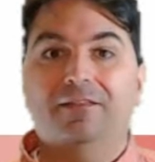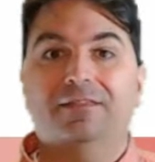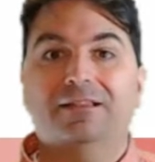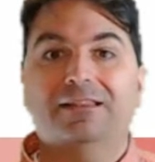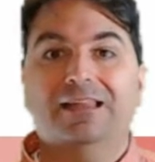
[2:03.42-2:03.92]

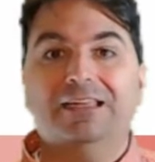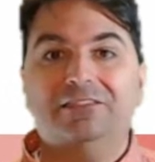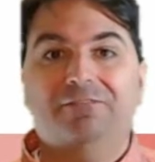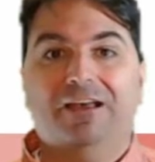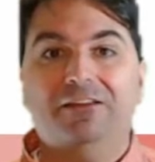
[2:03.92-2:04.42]
the less
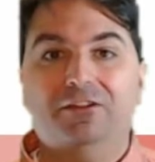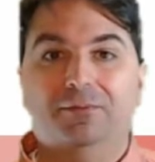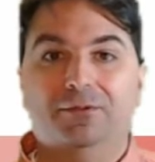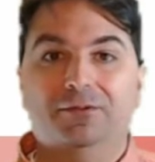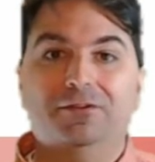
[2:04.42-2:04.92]

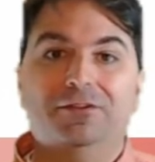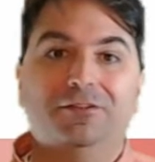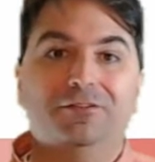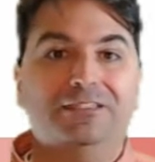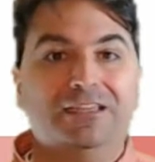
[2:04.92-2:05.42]
valuable
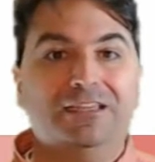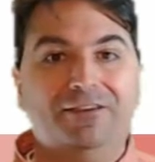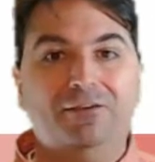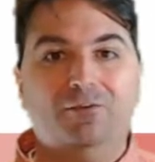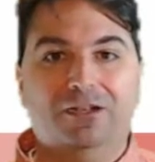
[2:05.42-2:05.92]
your
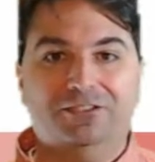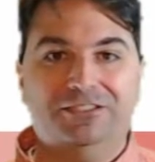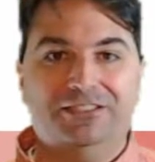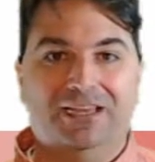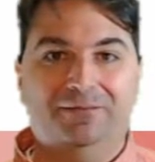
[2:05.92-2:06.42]
TV
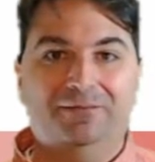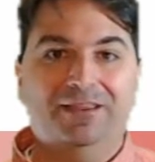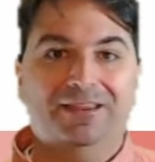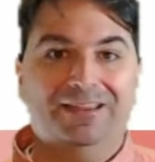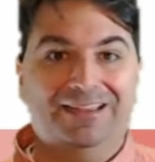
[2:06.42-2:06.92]
watching time
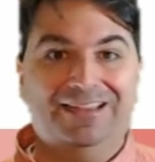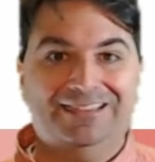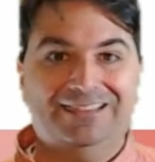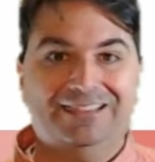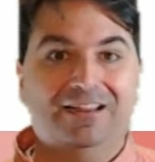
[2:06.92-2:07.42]

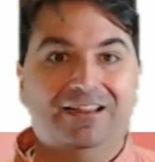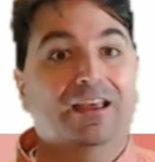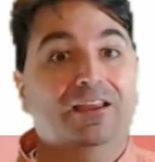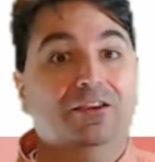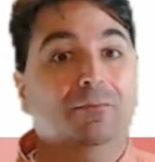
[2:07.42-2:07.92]
is.
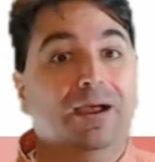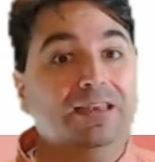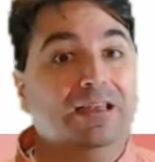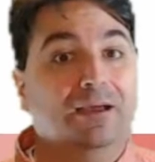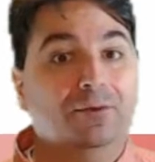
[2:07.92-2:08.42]
And you
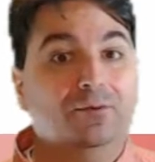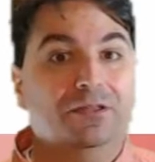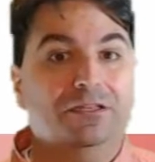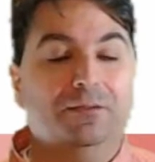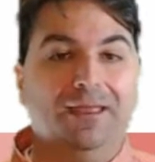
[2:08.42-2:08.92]
might not be
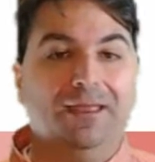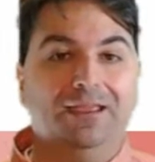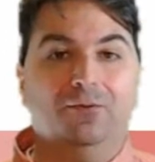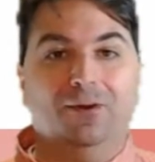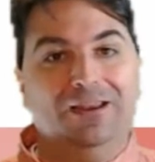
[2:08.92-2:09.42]
willing to pay
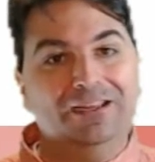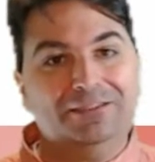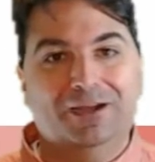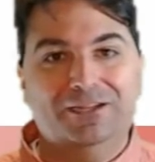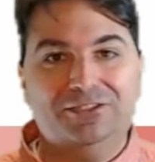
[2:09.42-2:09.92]
quite as
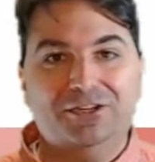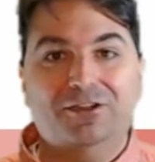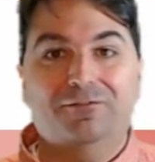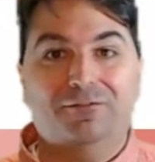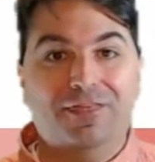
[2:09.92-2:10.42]
much
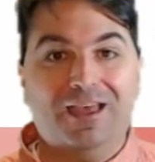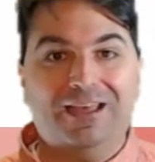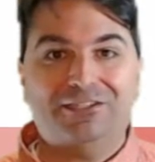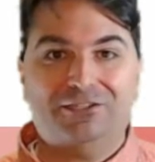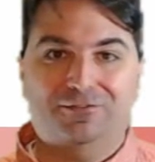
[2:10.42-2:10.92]
for
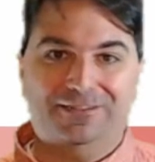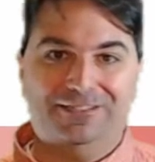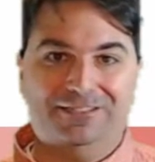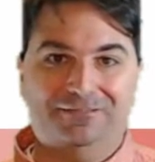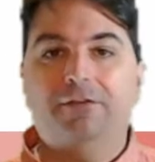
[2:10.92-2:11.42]
that
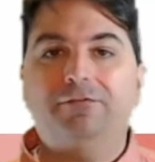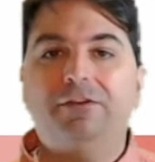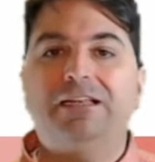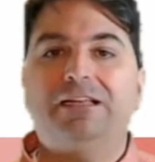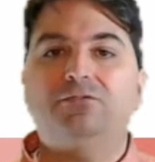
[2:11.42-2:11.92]
service. If you ever
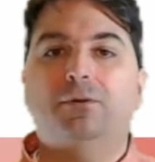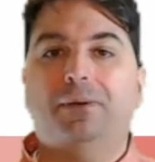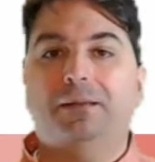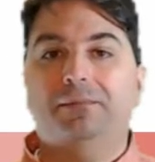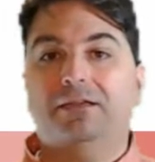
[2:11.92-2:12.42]
connect to a
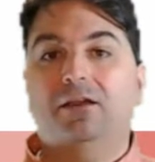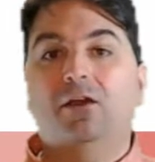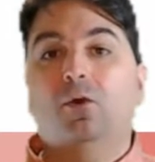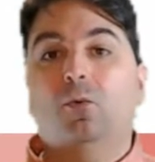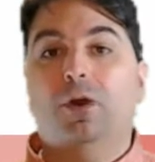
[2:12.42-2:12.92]
public
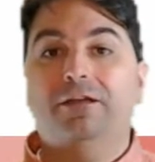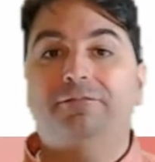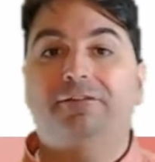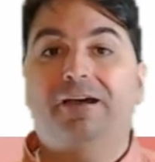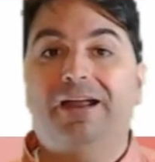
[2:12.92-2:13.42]

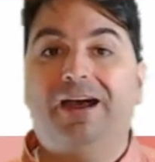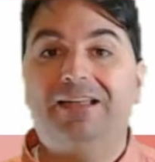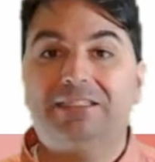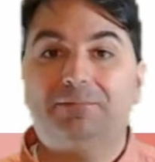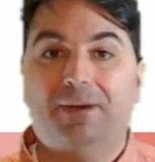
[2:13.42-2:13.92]
Wi-Fi
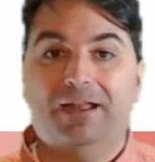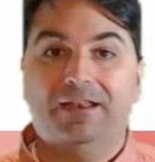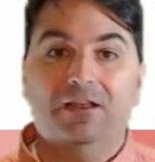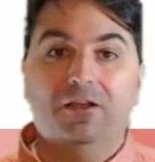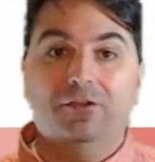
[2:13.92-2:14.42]
hotspot,
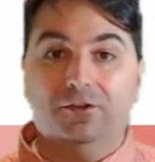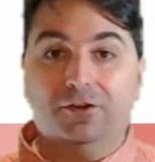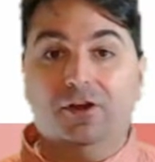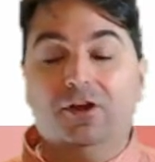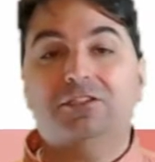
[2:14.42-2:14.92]
you're
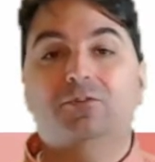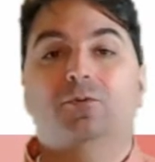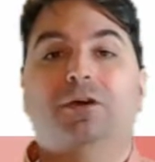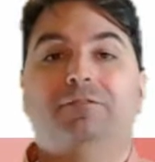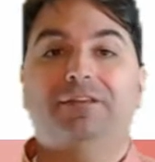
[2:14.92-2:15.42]
going to also
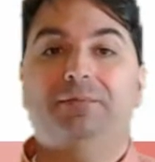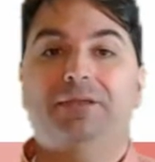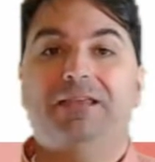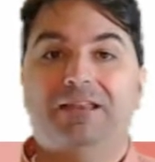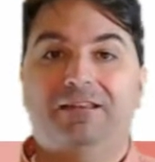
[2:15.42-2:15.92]
want
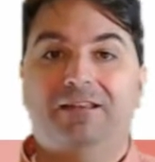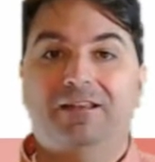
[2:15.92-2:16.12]
VPN.